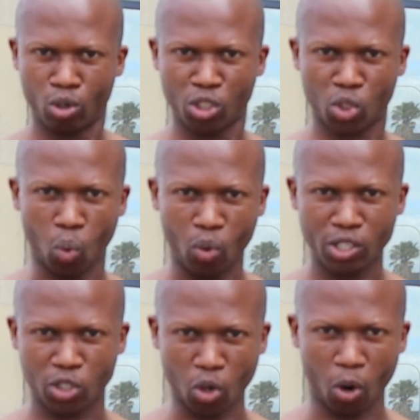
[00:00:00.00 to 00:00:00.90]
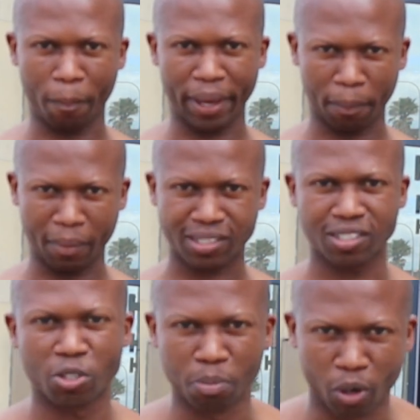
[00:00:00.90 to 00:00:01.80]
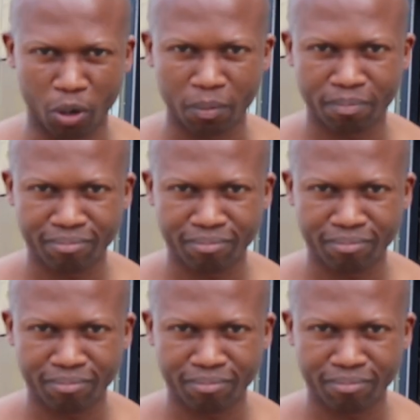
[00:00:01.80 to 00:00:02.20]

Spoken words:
squeeze your pec muscles more.